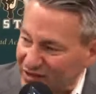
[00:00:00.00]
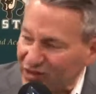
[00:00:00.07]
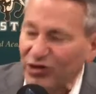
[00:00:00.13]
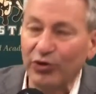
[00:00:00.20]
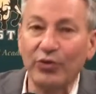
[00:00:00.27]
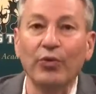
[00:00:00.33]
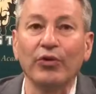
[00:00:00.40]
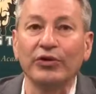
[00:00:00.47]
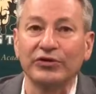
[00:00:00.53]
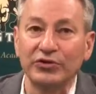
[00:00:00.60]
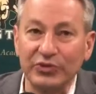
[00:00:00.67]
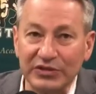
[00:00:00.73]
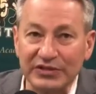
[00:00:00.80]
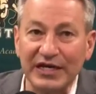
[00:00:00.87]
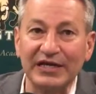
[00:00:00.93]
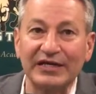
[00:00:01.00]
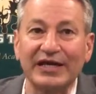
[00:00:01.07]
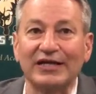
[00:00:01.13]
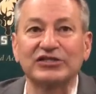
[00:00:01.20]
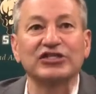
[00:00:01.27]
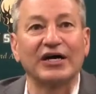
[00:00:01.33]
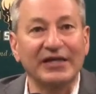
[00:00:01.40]
Go to work. You can take
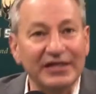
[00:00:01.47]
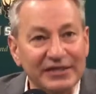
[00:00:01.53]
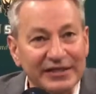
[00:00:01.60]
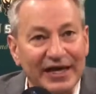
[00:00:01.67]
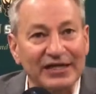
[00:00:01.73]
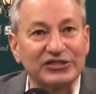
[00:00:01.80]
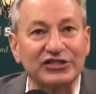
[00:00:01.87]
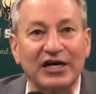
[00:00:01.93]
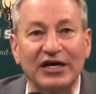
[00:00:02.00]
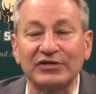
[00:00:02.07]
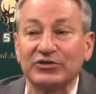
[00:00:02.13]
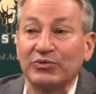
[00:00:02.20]
that shot. Hit that shot.